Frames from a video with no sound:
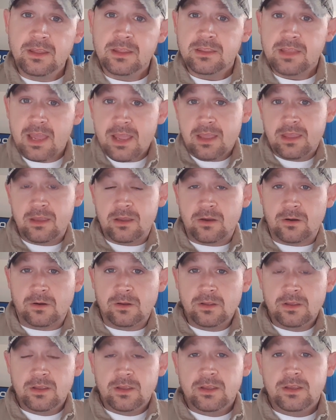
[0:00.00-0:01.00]
Thank you.
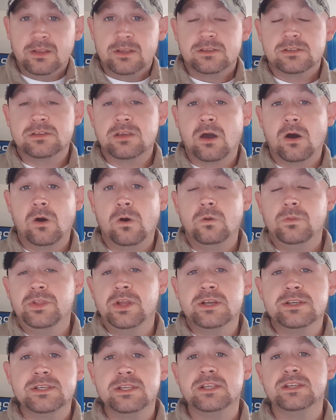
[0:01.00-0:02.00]
So
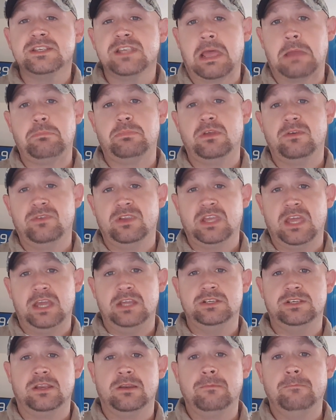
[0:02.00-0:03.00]
there's an example of
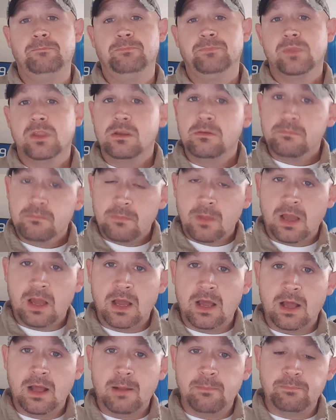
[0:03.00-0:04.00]
engaging.
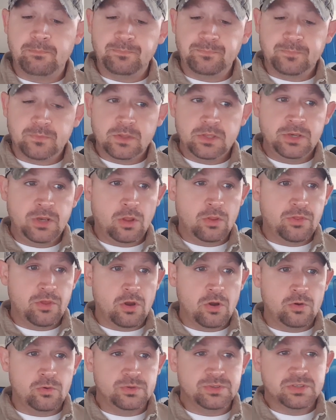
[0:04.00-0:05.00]

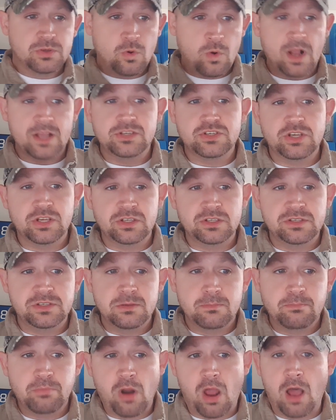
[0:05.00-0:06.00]
Those questions,
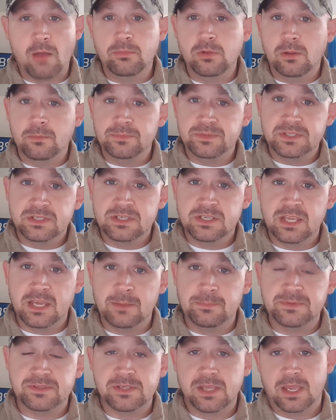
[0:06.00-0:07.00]
problems,
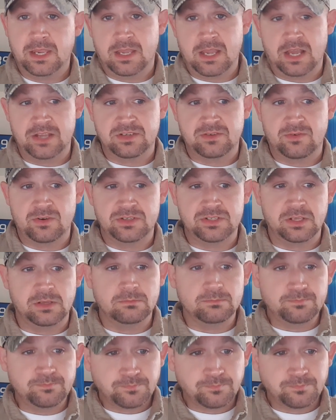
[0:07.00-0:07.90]
tips, and controversy.